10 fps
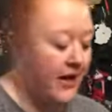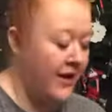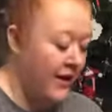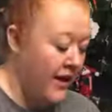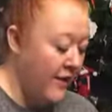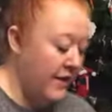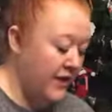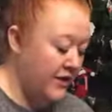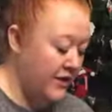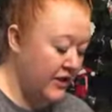but I'm
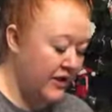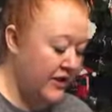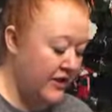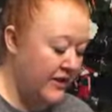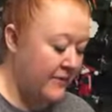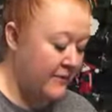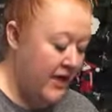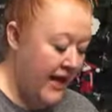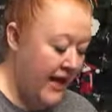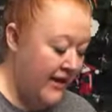actually going to keep
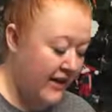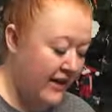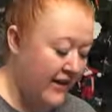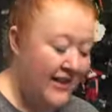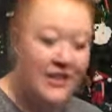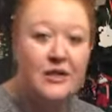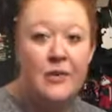track in this